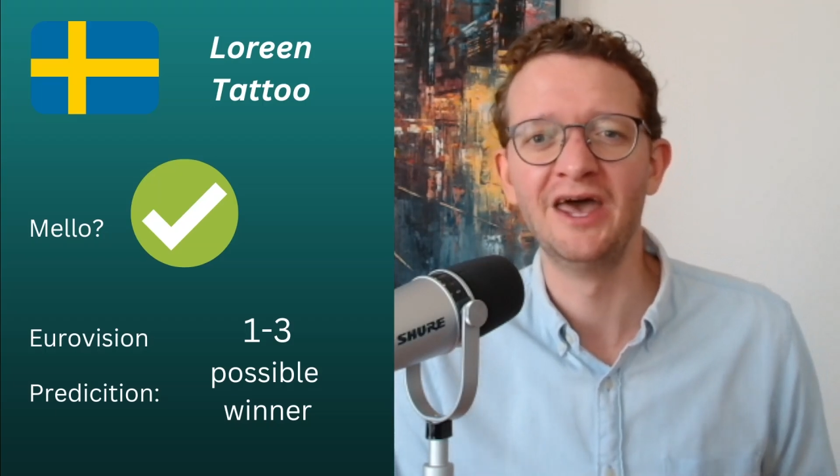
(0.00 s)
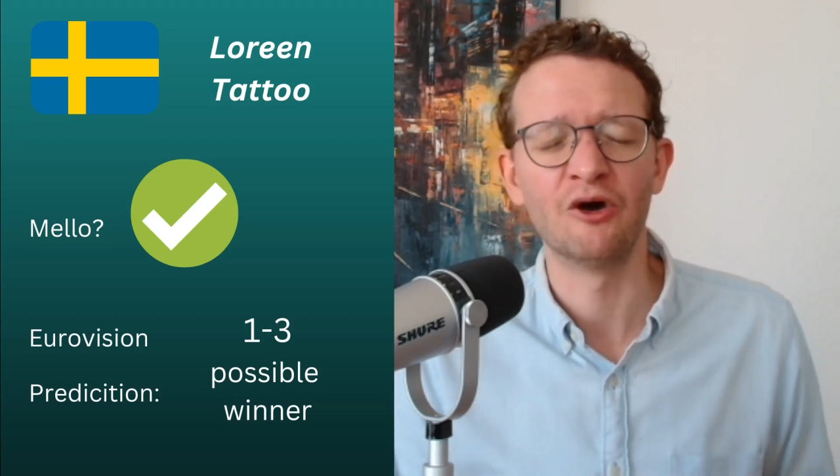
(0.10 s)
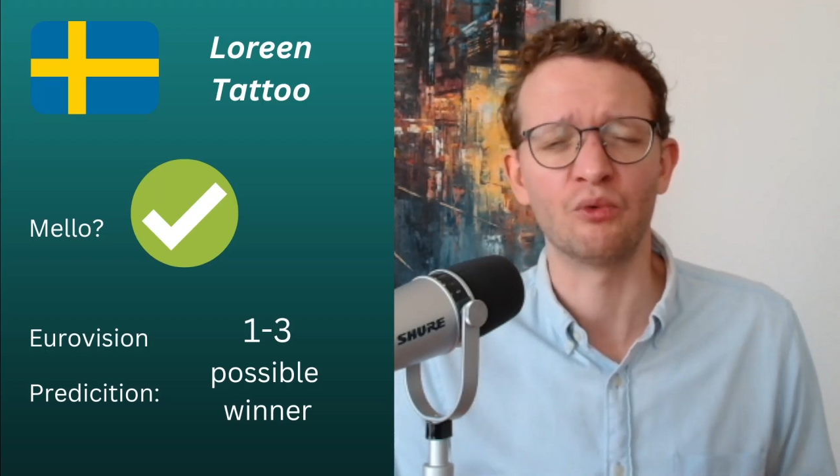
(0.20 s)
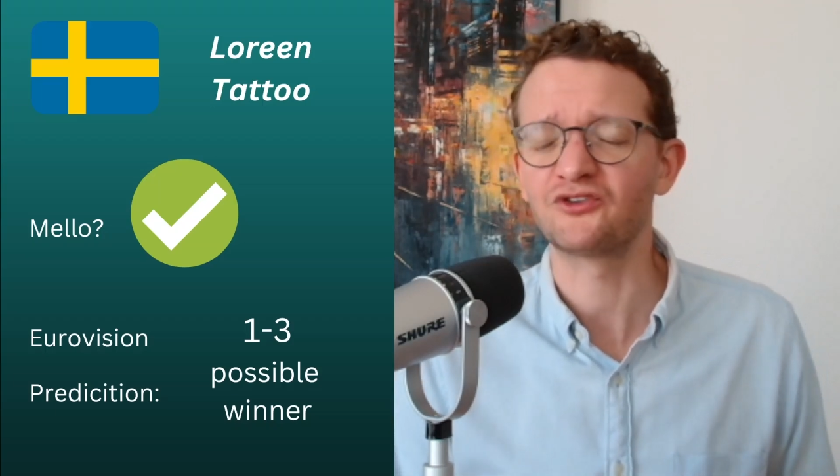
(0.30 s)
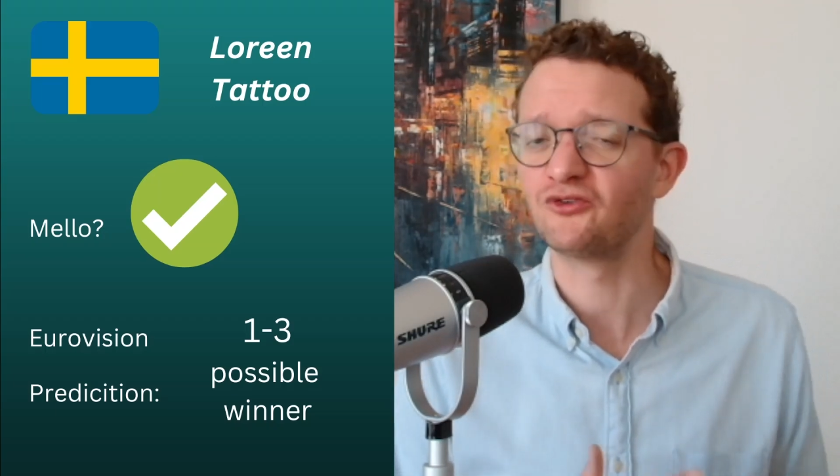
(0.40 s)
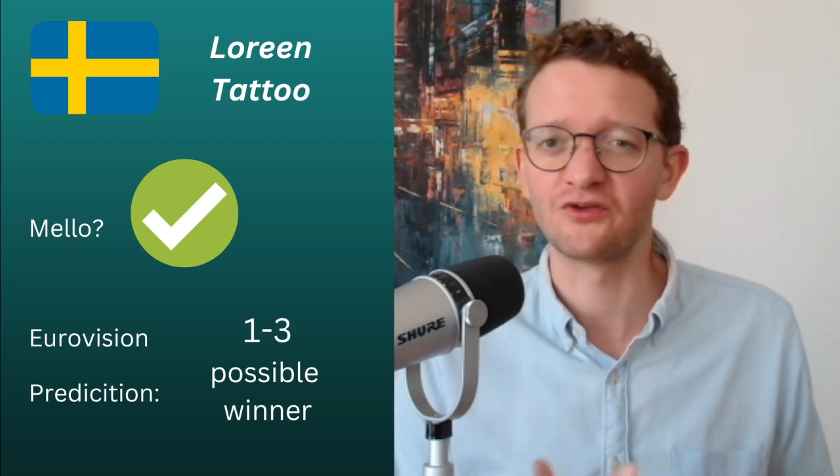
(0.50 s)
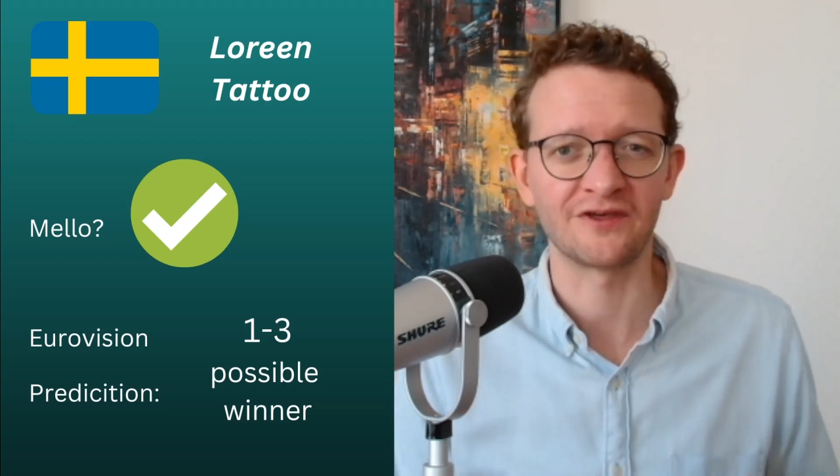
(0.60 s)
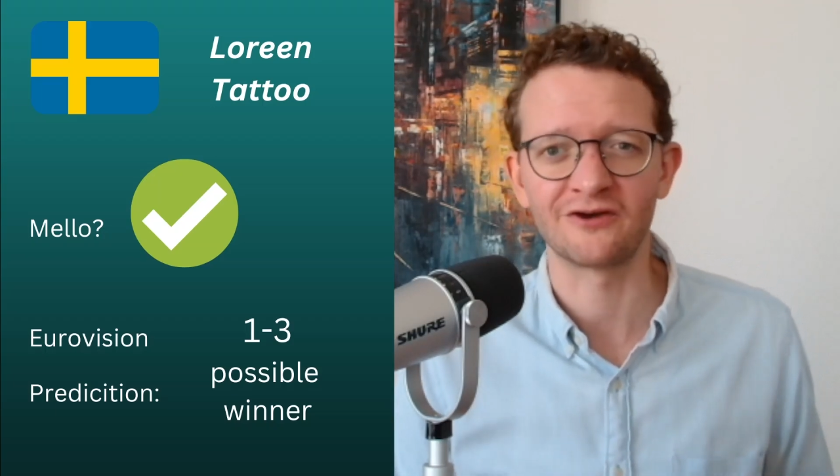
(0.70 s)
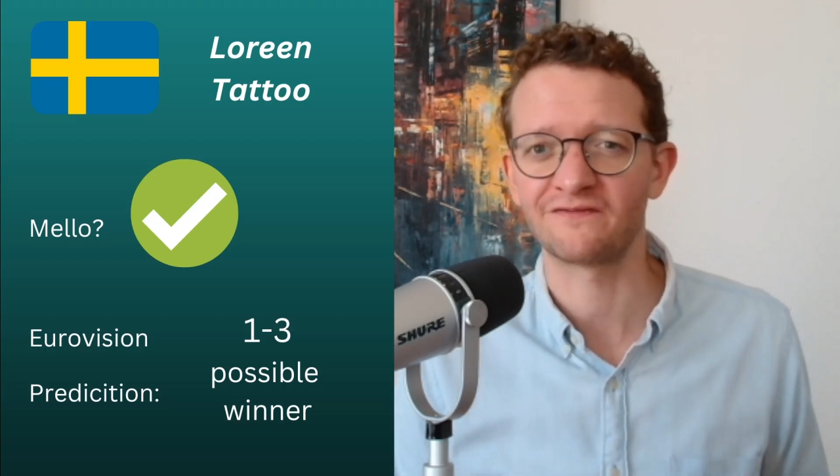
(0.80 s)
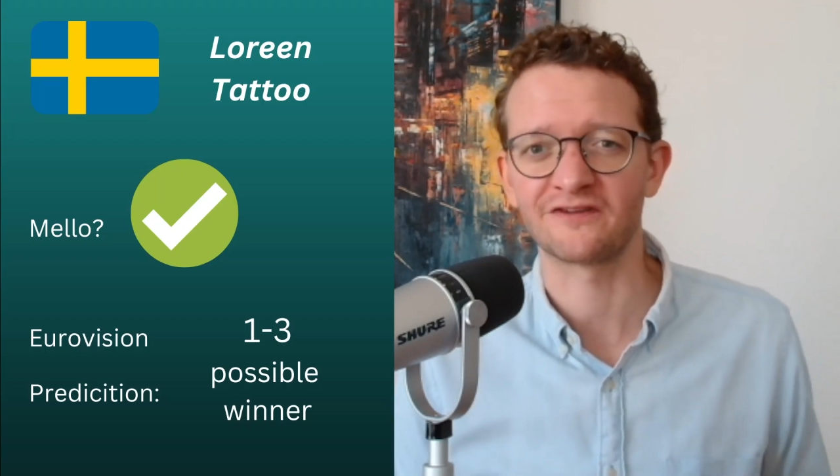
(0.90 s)
What do you
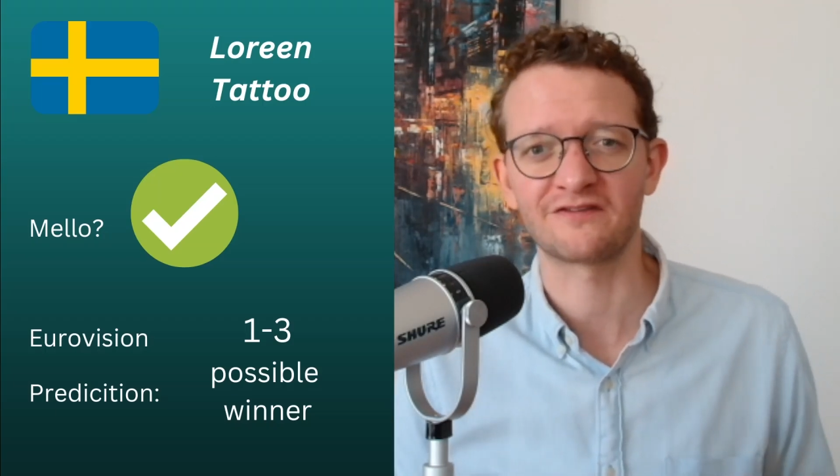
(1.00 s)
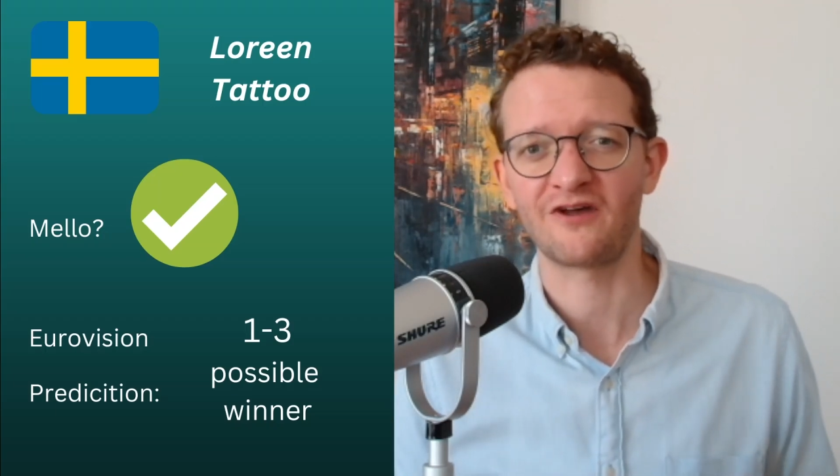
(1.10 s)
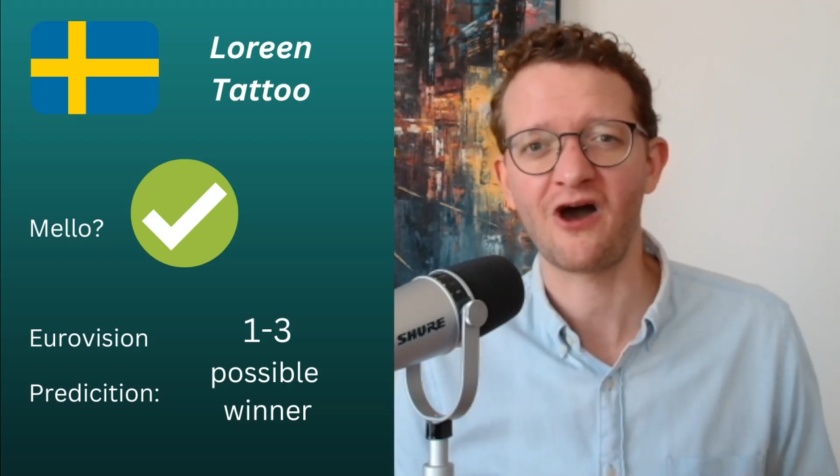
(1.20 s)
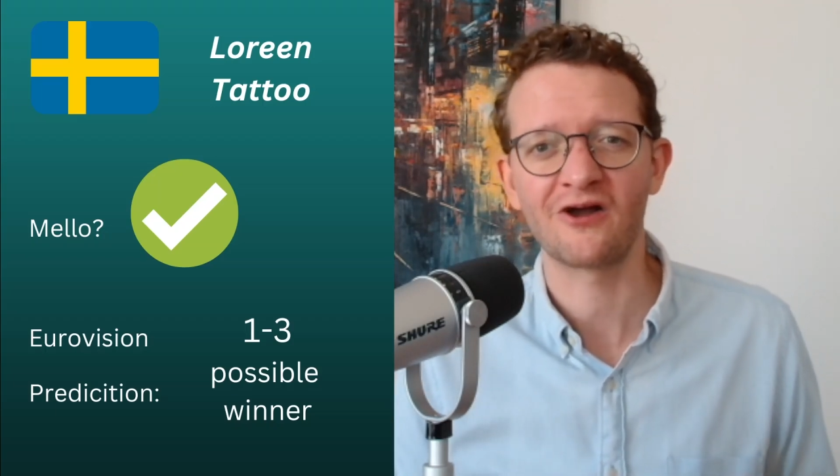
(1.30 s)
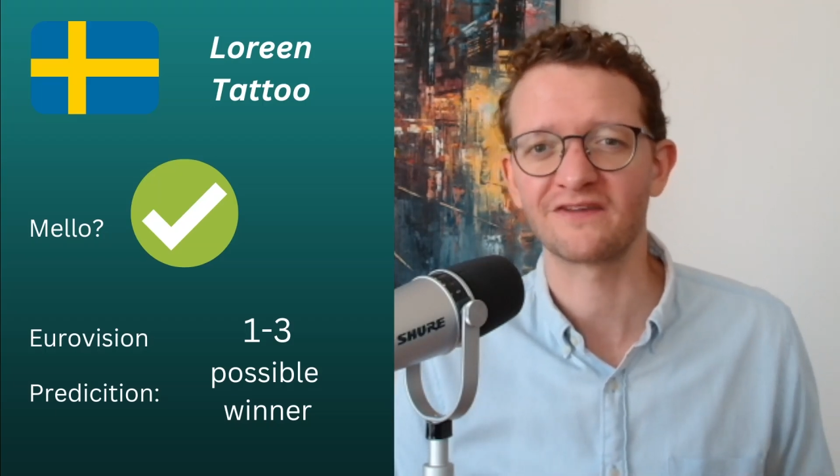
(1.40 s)
think of the song?